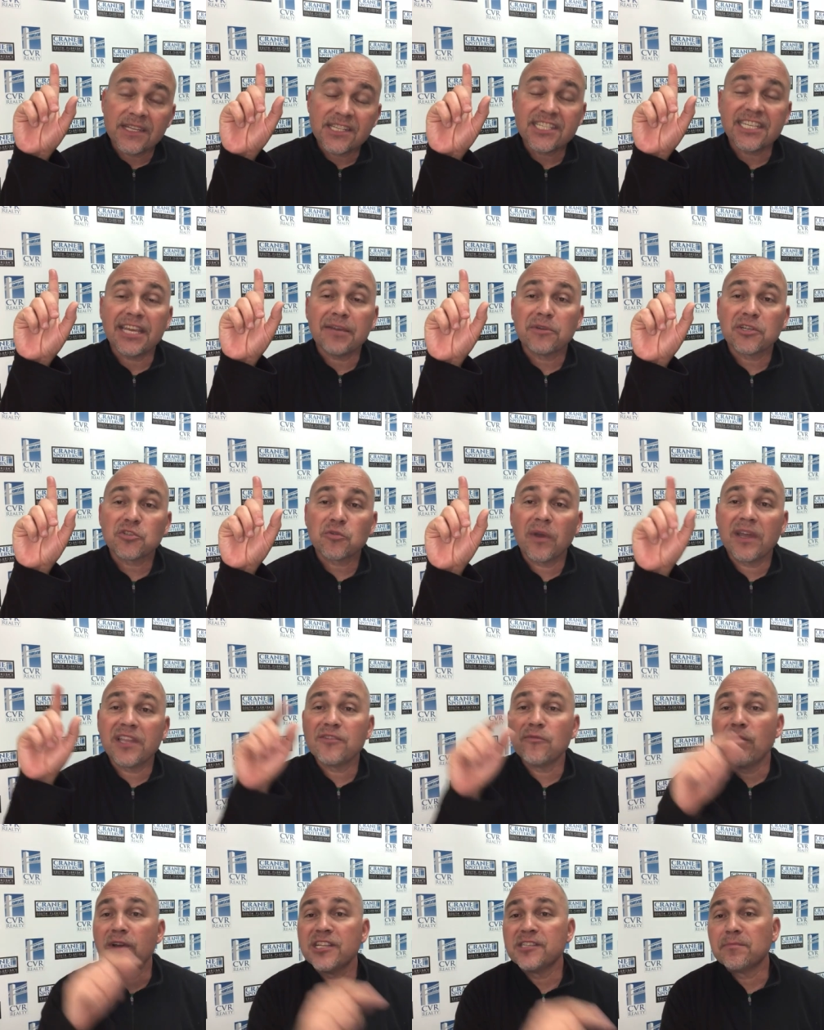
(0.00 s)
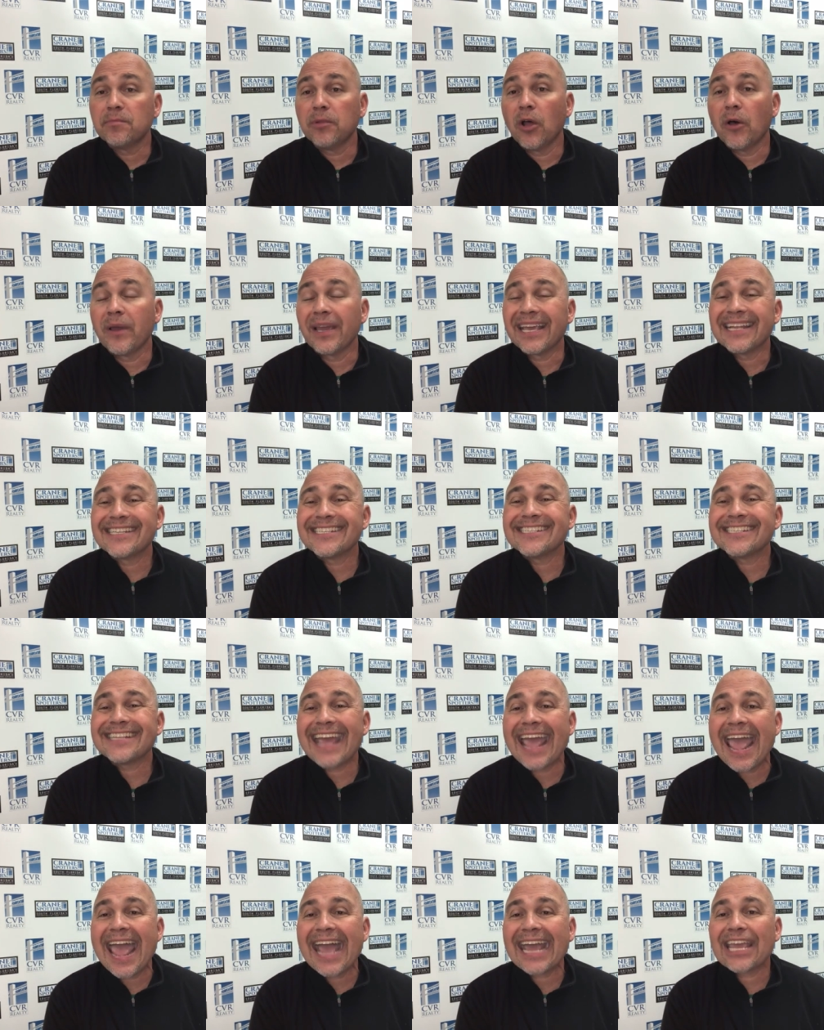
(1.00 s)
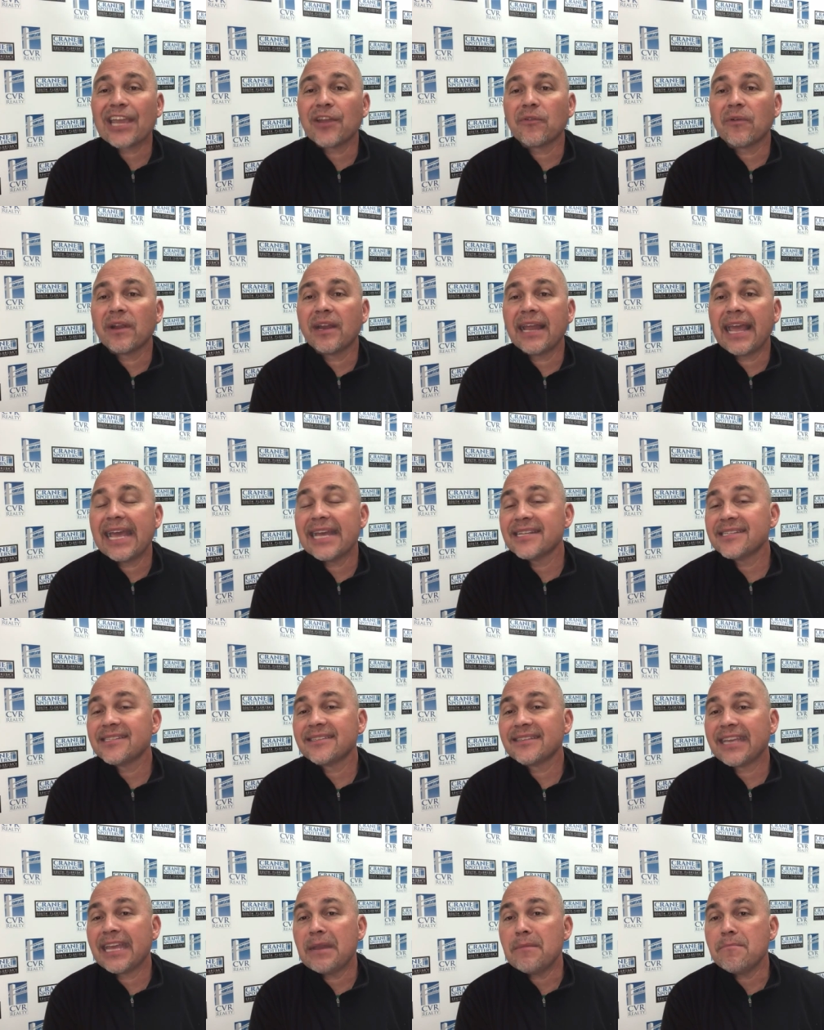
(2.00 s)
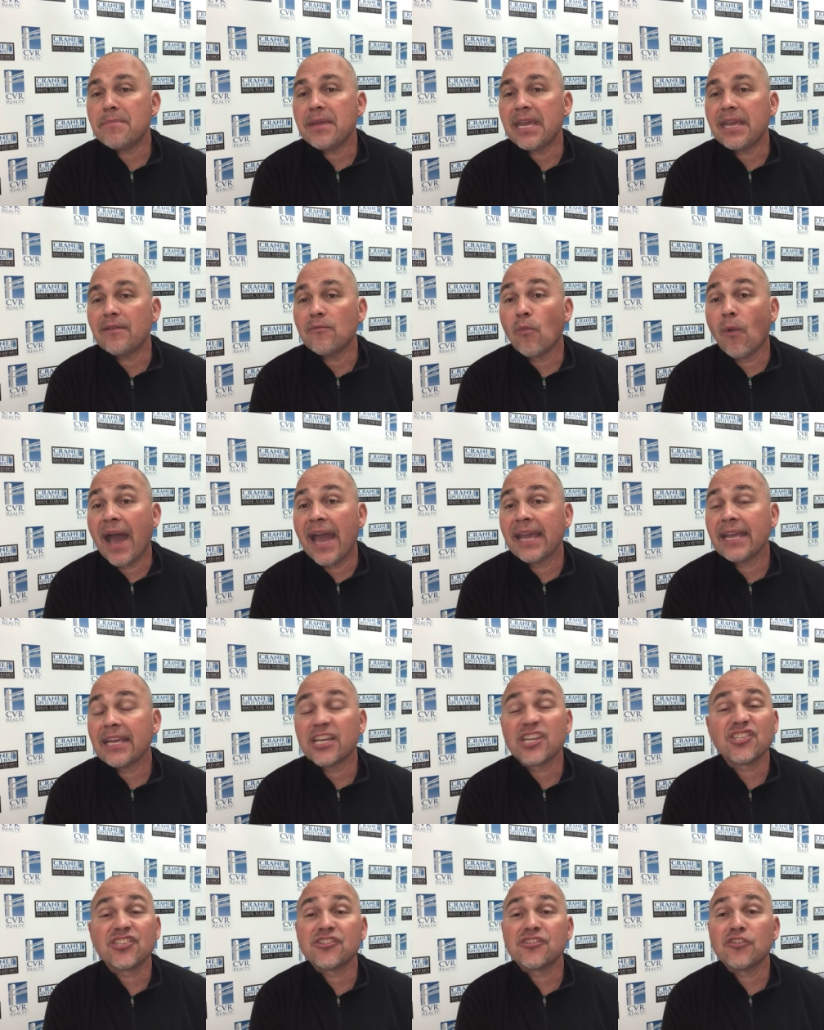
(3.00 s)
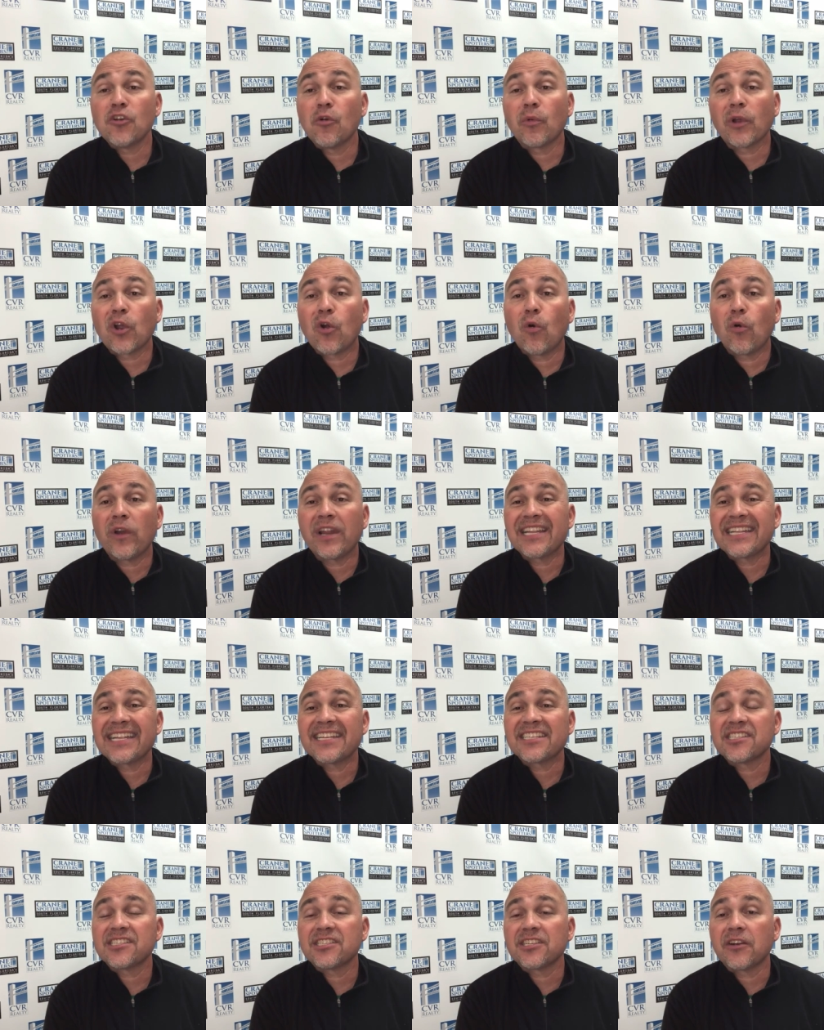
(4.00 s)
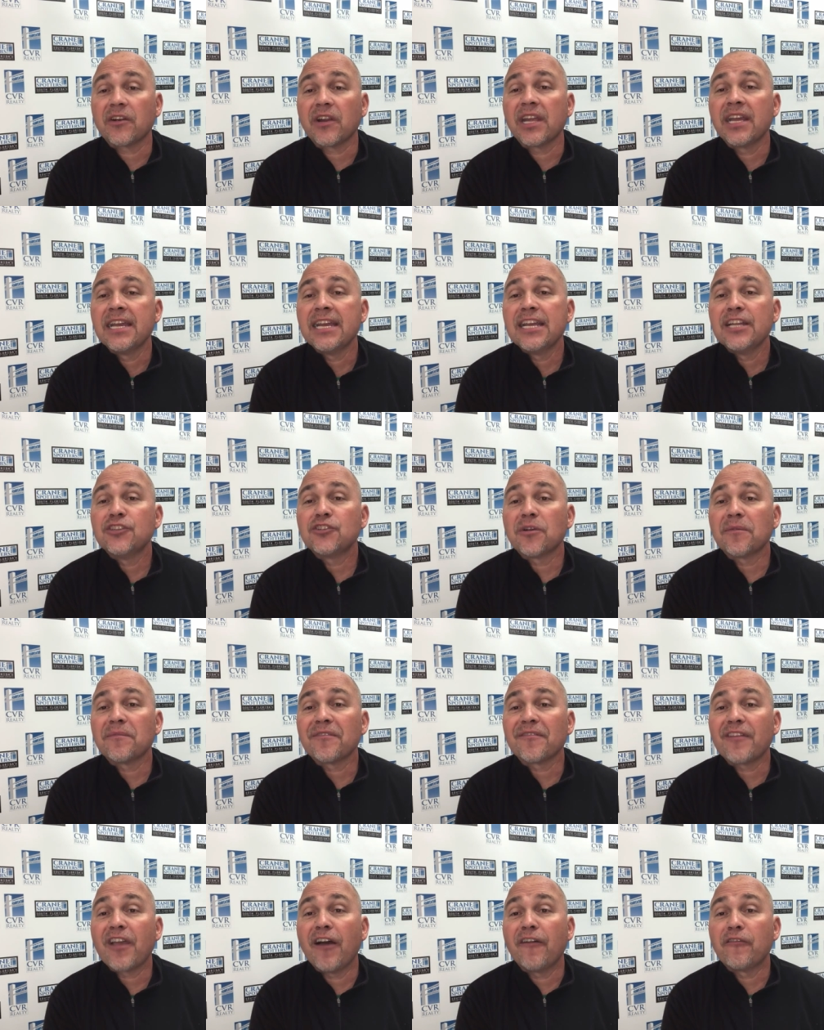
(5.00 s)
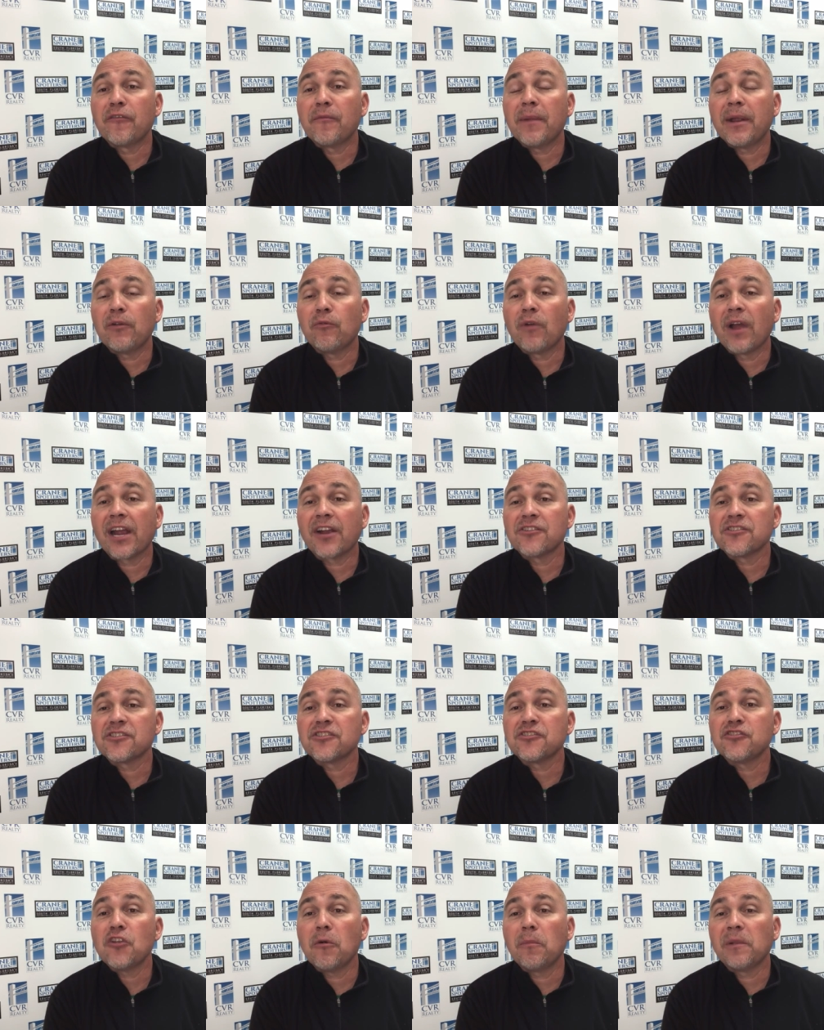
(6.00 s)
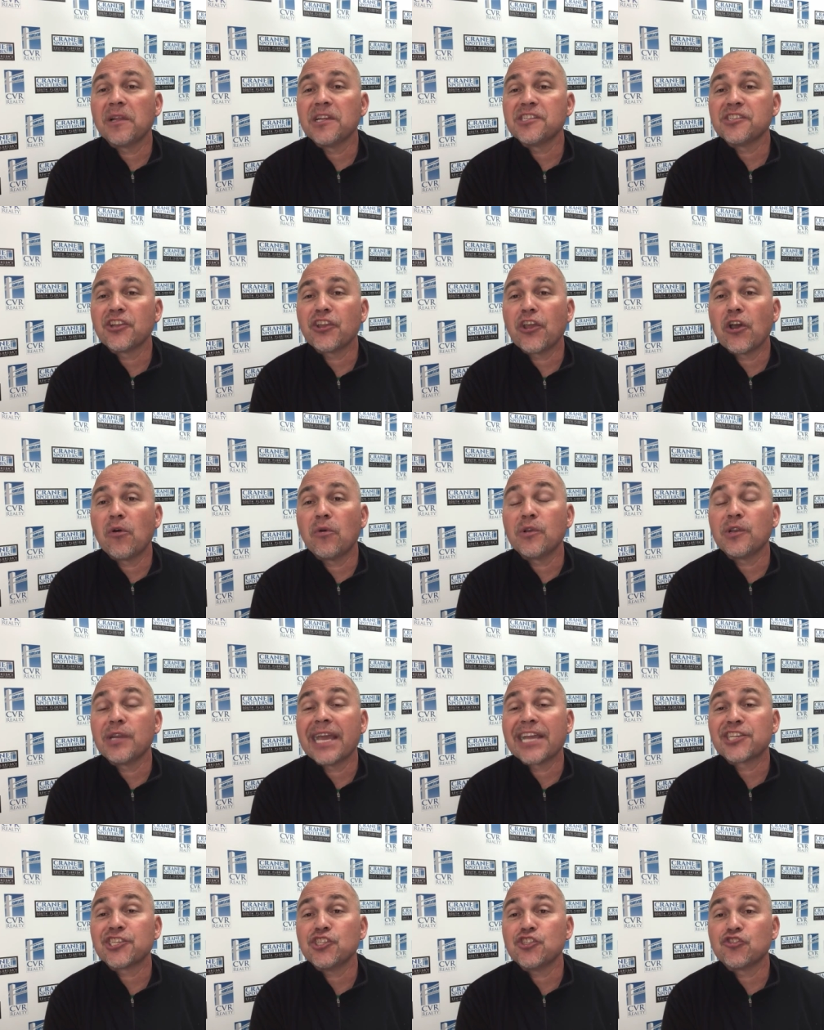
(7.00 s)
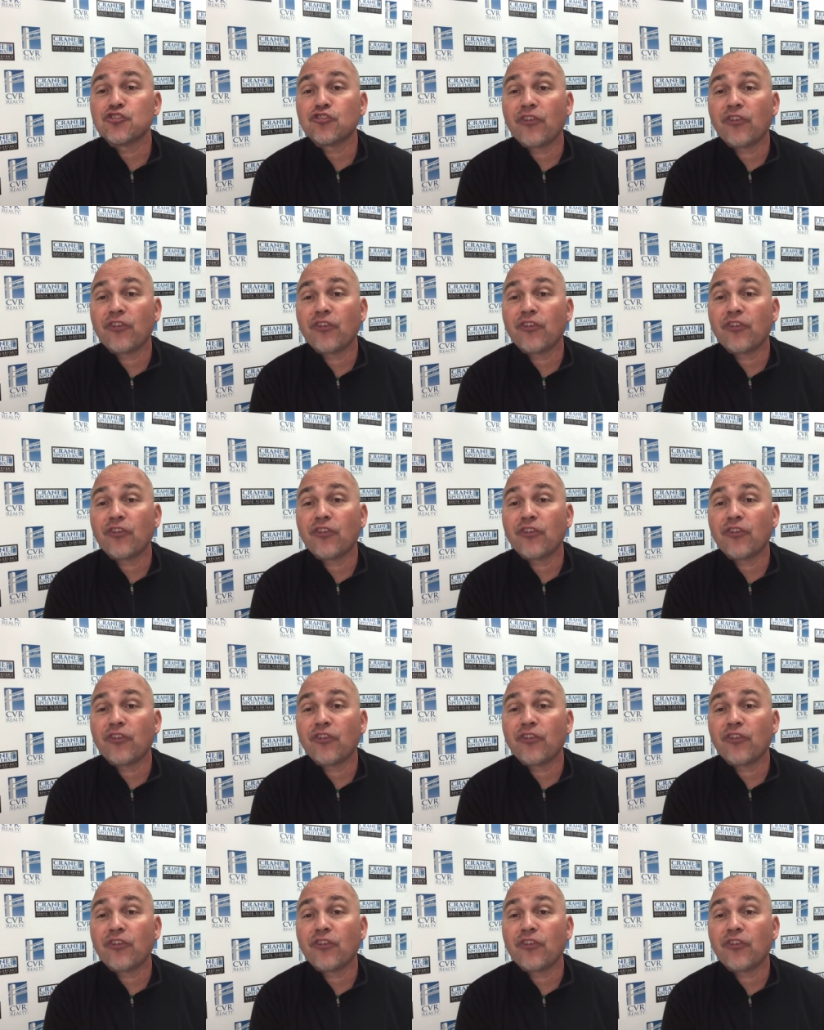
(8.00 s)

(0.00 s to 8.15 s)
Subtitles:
seeing which way the wind's blowing. It's as accurate as can be. Why? Because there's no recording necessary. In terms of government records, there's no place to go and actually